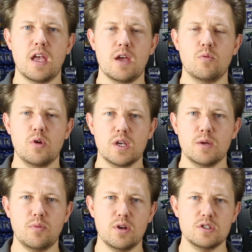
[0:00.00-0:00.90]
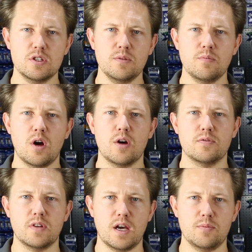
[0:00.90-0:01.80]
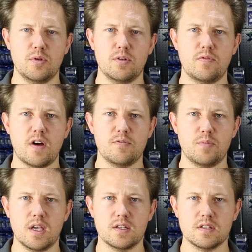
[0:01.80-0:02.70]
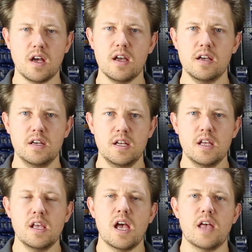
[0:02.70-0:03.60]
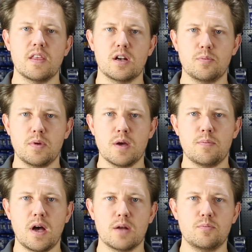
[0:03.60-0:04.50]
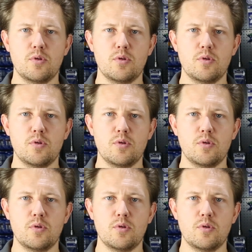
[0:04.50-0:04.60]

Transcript: air working pressure of 9.5 psi, and that'll be about